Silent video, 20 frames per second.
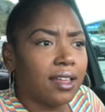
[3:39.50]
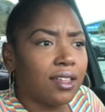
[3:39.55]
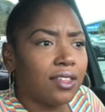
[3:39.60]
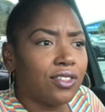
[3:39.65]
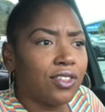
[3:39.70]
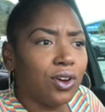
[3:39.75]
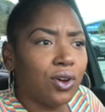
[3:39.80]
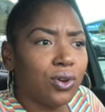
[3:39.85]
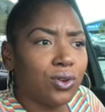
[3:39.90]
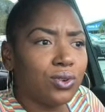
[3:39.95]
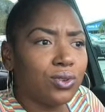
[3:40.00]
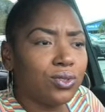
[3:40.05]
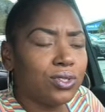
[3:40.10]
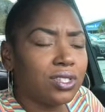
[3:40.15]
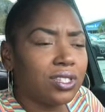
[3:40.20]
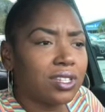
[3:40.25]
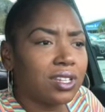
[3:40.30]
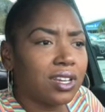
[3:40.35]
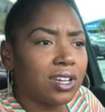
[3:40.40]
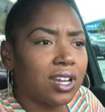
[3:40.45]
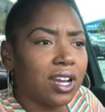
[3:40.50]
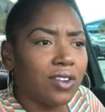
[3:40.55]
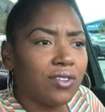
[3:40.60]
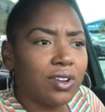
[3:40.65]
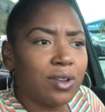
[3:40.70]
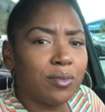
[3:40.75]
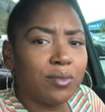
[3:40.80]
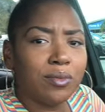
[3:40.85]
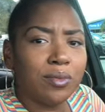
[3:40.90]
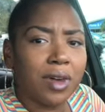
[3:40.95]
those
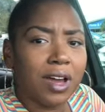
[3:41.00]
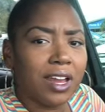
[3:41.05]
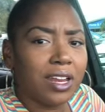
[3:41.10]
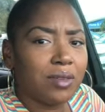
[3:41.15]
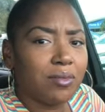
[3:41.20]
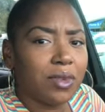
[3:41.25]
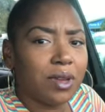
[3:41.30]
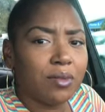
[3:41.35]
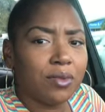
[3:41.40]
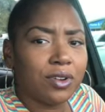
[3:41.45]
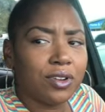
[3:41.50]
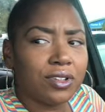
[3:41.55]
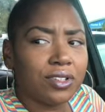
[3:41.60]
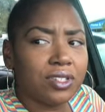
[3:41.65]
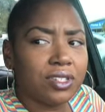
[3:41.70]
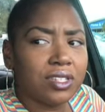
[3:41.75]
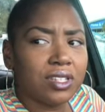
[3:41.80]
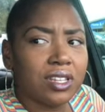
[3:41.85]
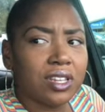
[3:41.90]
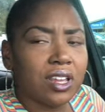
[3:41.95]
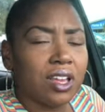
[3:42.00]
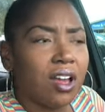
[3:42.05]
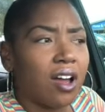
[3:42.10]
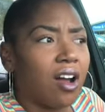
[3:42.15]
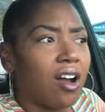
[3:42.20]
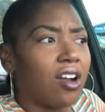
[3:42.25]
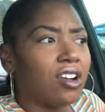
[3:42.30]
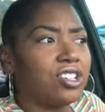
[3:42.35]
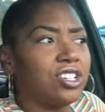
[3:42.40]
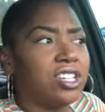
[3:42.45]
governing body members
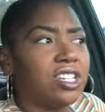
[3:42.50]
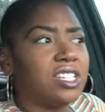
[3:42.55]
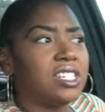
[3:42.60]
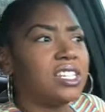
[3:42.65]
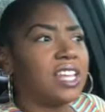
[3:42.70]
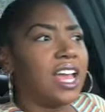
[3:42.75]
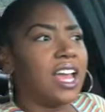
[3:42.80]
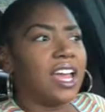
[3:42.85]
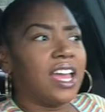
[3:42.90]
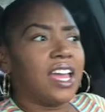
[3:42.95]
are just